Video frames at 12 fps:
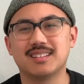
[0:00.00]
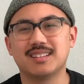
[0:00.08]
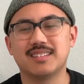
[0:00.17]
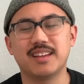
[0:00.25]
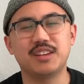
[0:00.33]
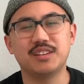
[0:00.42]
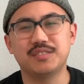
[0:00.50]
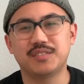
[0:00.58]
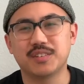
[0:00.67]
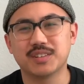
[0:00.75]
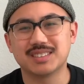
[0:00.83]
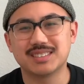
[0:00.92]
thank you
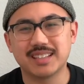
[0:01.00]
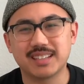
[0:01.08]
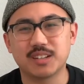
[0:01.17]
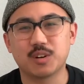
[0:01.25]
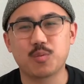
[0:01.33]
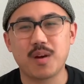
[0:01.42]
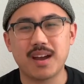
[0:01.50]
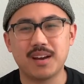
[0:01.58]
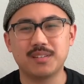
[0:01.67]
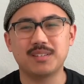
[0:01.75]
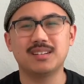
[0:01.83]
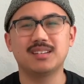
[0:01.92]
for sticking
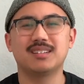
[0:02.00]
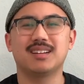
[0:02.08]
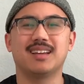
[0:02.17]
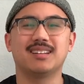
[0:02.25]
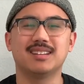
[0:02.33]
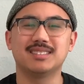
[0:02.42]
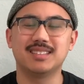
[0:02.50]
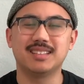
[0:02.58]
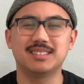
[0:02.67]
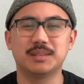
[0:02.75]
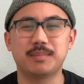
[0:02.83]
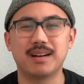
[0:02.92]
around and listening
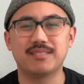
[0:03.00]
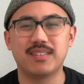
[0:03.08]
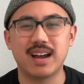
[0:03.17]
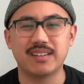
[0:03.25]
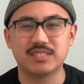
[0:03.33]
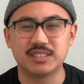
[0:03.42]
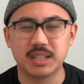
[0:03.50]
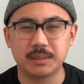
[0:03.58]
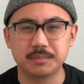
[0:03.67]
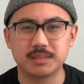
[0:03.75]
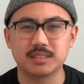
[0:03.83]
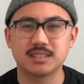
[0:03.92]
to my 5
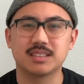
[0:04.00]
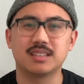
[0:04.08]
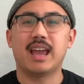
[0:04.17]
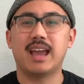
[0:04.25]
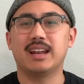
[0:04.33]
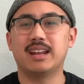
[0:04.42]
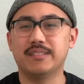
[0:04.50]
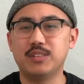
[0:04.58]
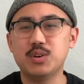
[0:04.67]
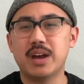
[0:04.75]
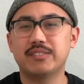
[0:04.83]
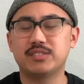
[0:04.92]
tips. And if
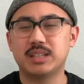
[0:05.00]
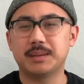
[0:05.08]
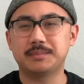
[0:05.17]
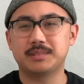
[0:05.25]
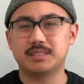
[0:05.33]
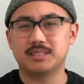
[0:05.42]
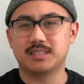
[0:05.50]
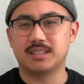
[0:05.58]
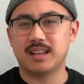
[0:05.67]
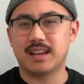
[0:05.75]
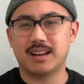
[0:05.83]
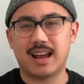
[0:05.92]
you have tips
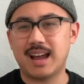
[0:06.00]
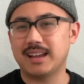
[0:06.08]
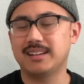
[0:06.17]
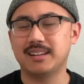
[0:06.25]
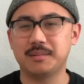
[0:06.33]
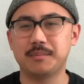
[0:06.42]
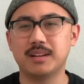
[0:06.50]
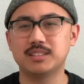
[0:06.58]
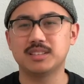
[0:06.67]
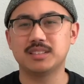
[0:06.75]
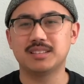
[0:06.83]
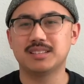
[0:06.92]
that I didn't
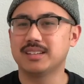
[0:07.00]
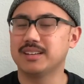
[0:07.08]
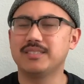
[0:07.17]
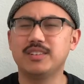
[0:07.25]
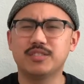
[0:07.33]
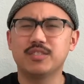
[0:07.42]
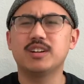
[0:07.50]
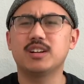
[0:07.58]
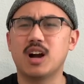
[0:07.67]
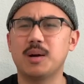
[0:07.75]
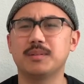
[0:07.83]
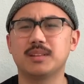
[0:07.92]
mention, feel free to
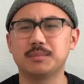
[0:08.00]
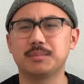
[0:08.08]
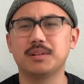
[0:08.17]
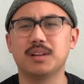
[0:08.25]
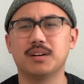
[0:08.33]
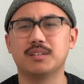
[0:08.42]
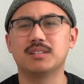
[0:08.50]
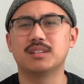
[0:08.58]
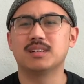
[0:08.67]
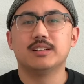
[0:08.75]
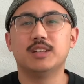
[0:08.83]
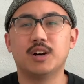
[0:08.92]
comment them below.
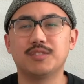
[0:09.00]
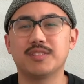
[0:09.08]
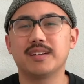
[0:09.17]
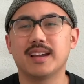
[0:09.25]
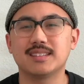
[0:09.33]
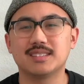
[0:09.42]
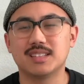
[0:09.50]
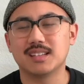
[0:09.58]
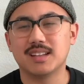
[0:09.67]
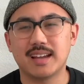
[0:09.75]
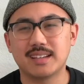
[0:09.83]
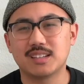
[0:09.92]
Don't forget to
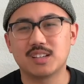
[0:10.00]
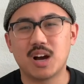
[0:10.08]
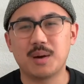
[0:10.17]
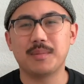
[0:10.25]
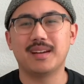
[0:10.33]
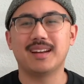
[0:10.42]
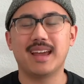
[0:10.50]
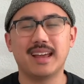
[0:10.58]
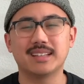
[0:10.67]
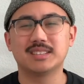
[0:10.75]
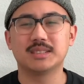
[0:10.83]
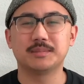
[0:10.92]
like, comment,
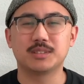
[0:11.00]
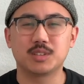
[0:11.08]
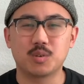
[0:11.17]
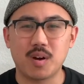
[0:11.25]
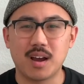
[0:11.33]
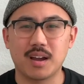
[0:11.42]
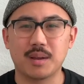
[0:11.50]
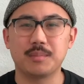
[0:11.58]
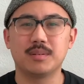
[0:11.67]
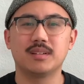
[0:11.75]
and subscribe.